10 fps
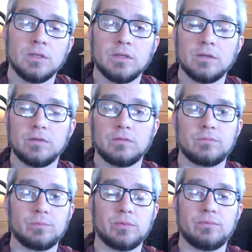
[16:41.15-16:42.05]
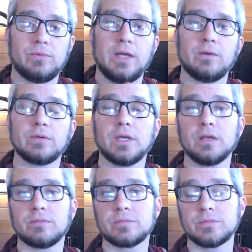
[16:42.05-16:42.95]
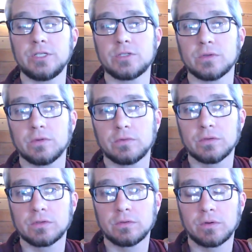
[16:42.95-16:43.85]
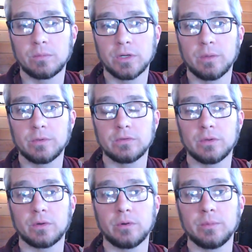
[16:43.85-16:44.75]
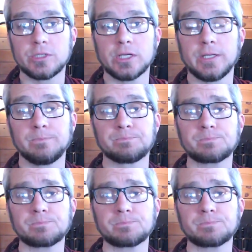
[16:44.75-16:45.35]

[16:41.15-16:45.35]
then these profound kind of teachers such as Venerable Khenpo Tsewang Dongyal Rinpoche,